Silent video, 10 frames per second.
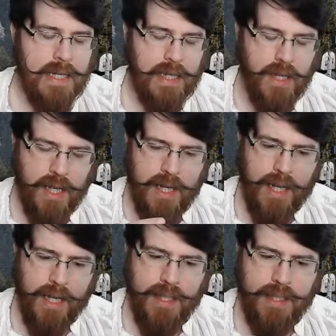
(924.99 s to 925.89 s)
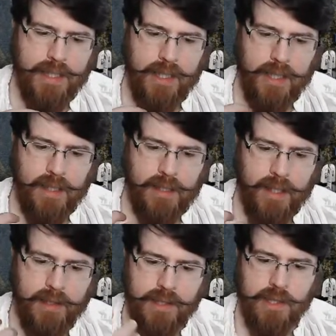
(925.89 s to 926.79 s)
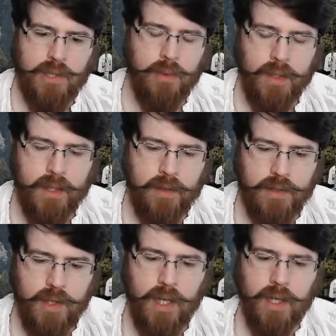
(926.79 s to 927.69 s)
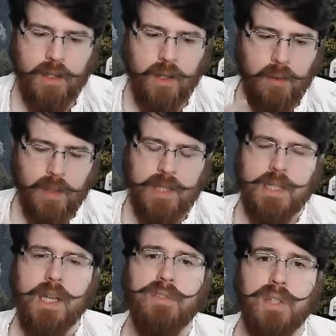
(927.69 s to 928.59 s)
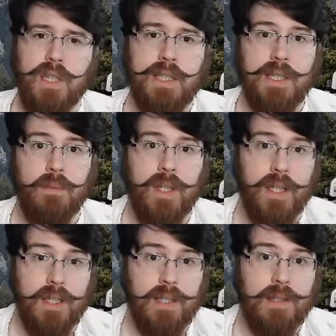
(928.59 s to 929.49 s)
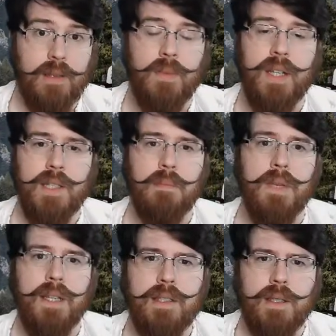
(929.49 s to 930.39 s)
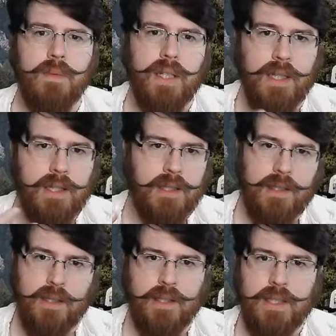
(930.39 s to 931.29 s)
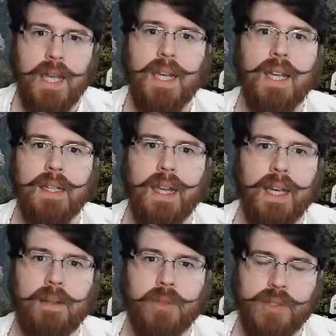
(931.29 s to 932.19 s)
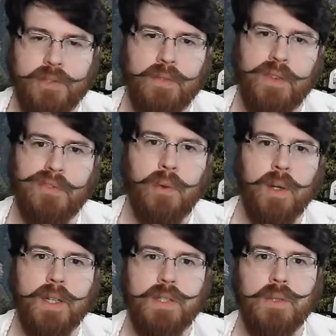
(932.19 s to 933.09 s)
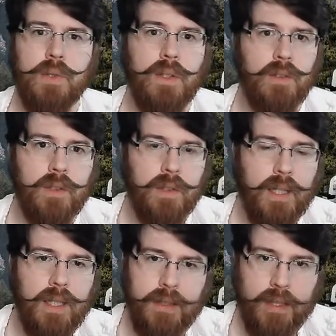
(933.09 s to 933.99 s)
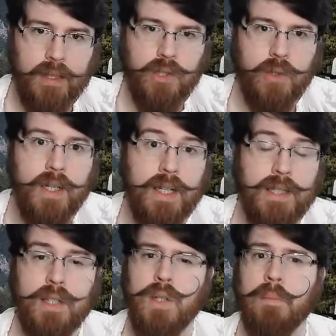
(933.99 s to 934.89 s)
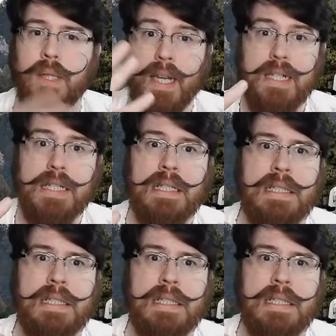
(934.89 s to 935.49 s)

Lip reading: And then as the story goes on, you know, we discover that something is amiss. Something is taking animals from the forest or killing the trees. There's a blight.